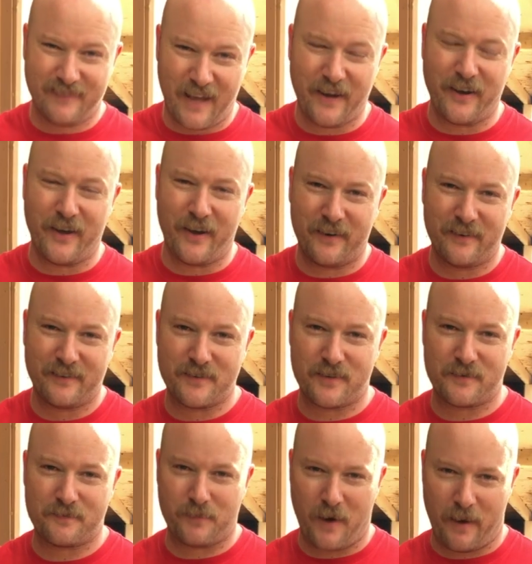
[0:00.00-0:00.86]
I know,
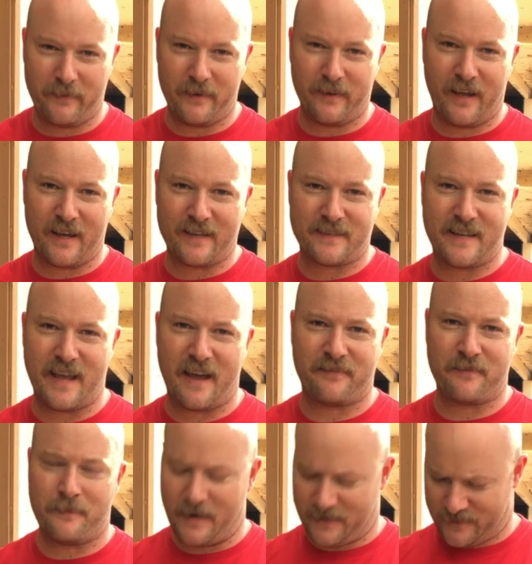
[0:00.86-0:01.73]
just probably lost
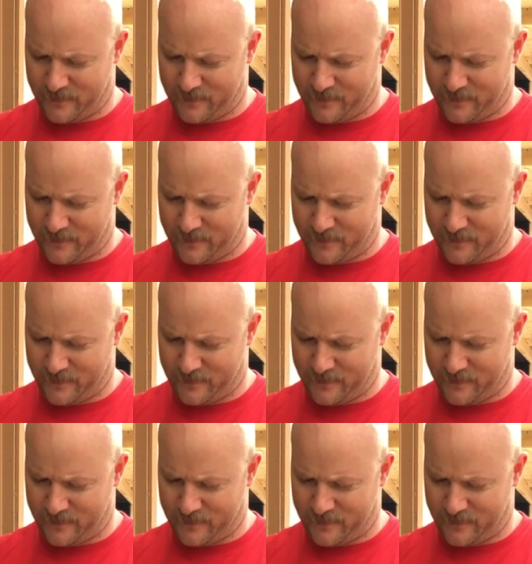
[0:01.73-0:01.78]
half of my